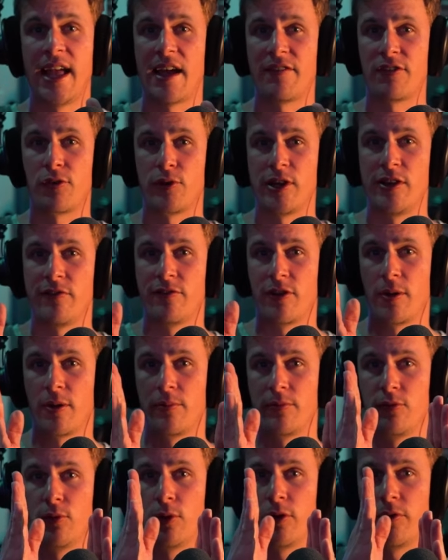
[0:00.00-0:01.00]
have a
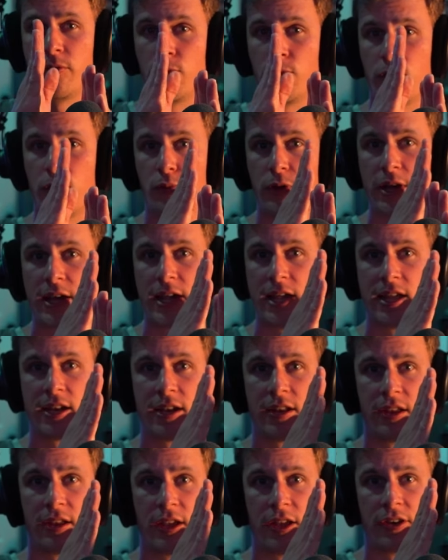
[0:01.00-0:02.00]
reverb going one way
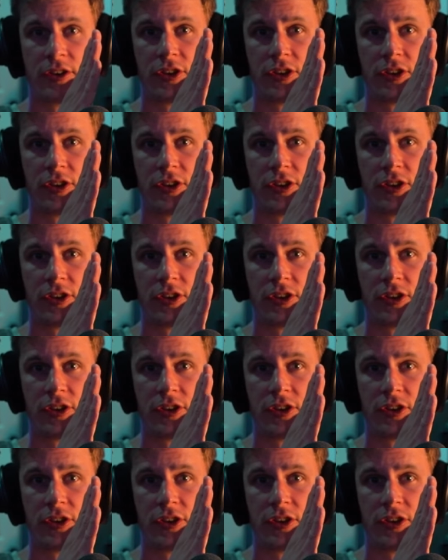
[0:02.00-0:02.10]
and a